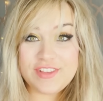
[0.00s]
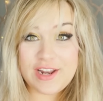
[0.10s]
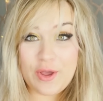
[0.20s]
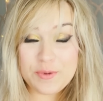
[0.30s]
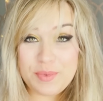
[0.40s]
for
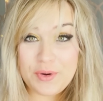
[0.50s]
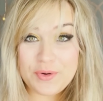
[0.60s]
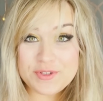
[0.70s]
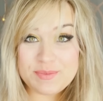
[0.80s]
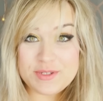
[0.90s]
the long
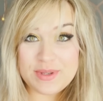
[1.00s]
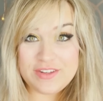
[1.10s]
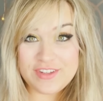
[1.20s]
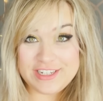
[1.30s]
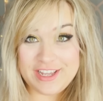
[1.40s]
pause
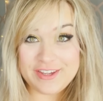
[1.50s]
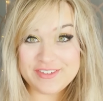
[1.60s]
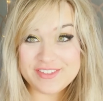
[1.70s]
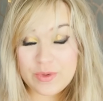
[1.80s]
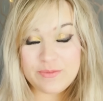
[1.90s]
between
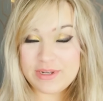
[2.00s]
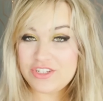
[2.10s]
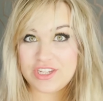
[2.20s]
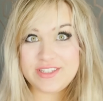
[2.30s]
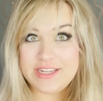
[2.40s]
videos. We've been
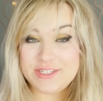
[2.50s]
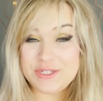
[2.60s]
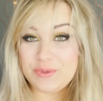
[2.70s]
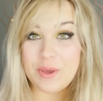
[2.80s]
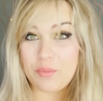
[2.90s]
adjusting
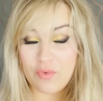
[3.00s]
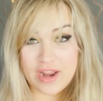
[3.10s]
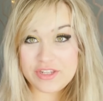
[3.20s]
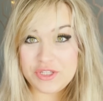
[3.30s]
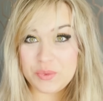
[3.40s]
to a
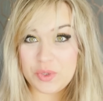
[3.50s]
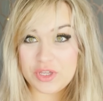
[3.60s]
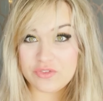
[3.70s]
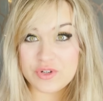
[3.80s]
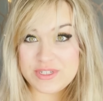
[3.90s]
brand new
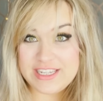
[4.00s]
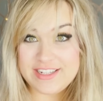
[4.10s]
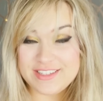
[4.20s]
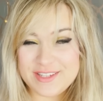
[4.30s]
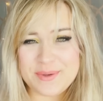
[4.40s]
work
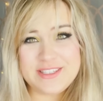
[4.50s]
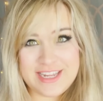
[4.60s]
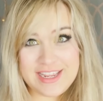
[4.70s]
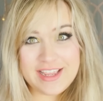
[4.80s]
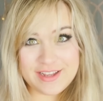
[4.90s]
routine, so it's
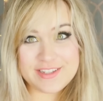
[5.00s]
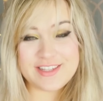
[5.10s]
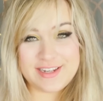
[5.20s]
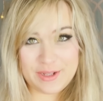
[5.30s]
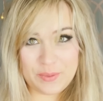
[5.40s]
taking
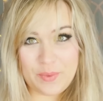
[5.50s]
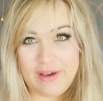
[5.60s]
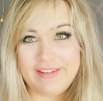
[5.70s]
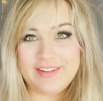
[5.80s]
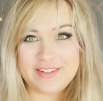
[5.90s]
us a little
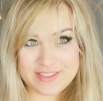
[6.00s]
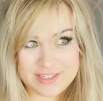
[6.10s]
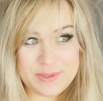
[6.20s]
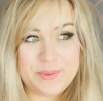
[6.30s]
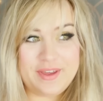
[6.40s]
while
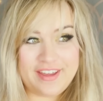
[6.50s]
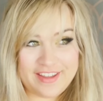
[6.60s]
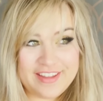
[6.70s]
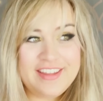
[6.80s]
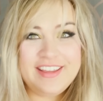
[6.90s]

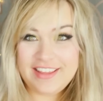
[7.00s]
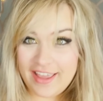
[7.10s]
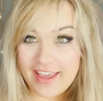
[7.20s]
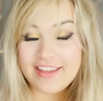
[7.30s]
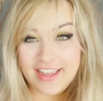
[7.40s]
to
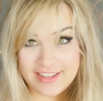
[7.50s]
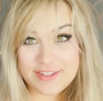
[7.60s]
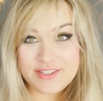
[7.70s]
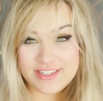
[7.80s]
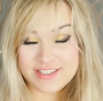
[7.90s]
get
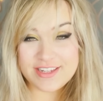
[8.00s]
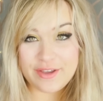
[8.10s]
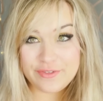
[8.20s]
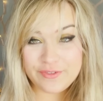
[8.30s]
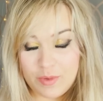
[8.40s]
used to
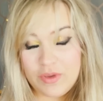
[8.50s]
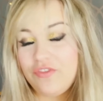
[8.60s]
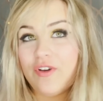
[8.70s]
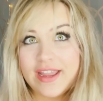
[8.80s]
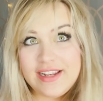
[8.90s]
stuff. But we
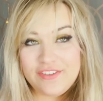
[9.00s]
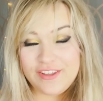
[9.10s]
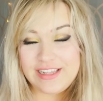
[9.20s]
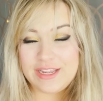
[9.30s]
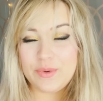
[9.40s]
finally
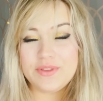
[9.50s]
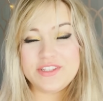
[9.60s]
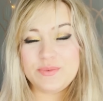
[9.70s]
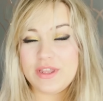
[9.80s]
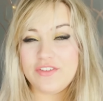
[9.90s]
feel like we're in the
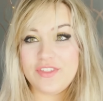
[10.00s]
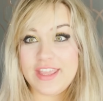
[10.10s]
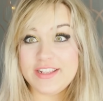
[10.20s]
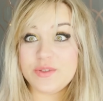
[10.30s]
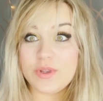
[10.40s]
swing of
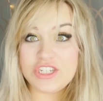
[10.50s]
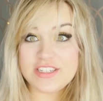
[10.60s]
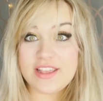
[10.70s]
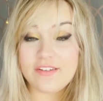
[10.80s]
things, which is